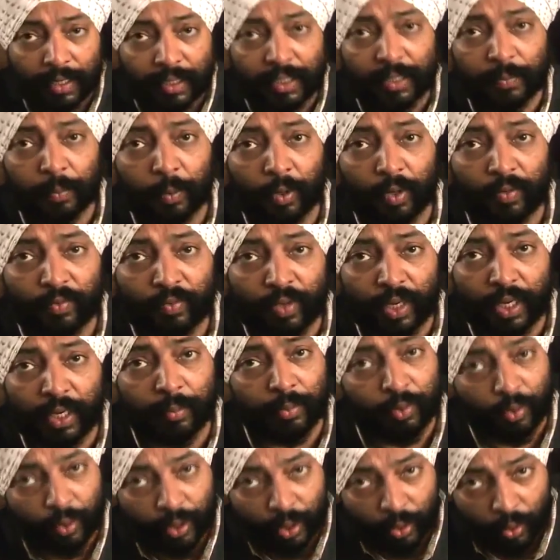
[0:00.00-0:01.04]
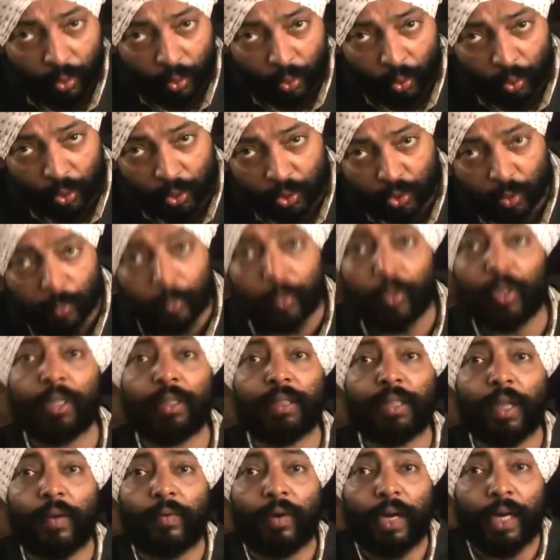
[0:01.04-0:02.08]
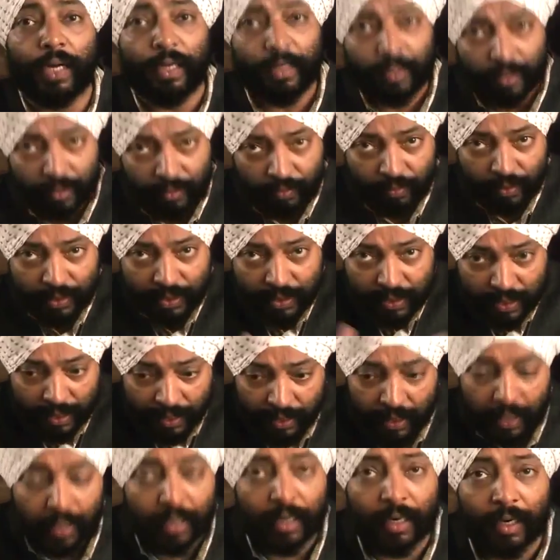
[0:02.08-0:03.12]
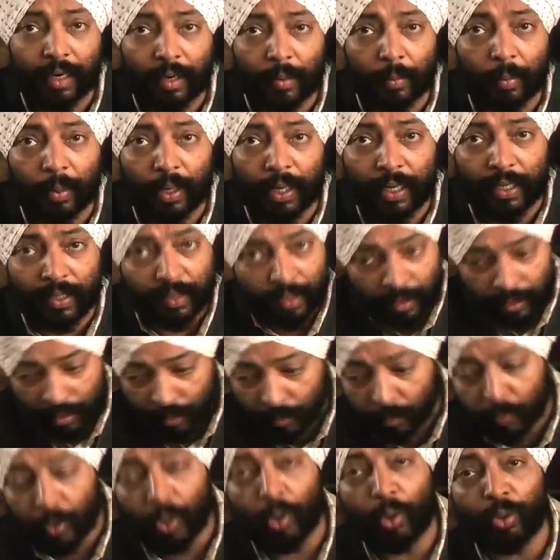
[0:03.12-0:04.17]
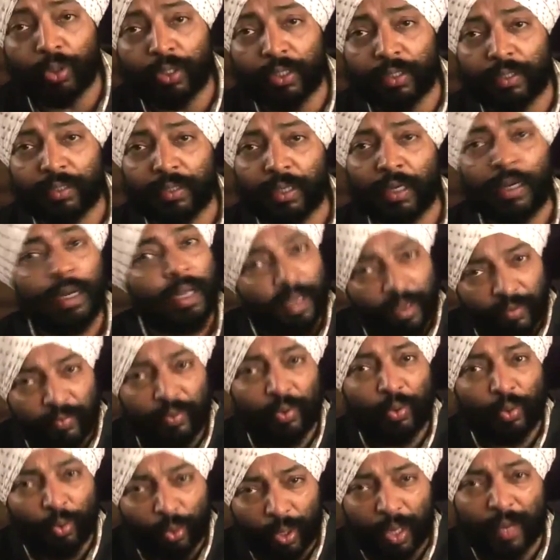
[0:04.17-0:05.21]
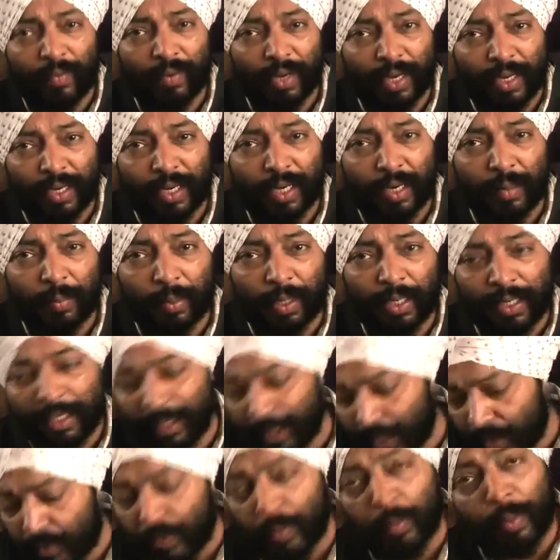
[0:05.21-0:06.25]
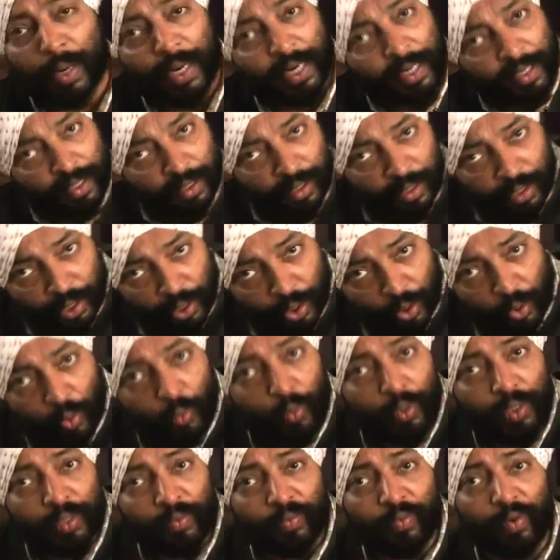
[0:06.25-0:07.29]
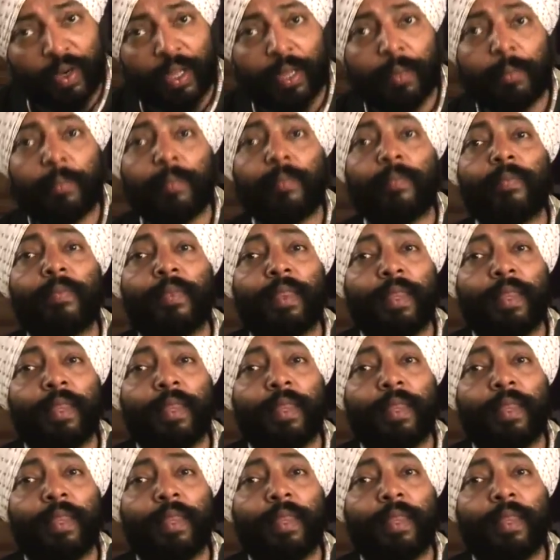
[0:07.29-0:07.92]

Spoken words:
at this point of time, you can also put a tawa, which is like a griddle plate below this. If you don't have a griddle plate, never mind, lower the flame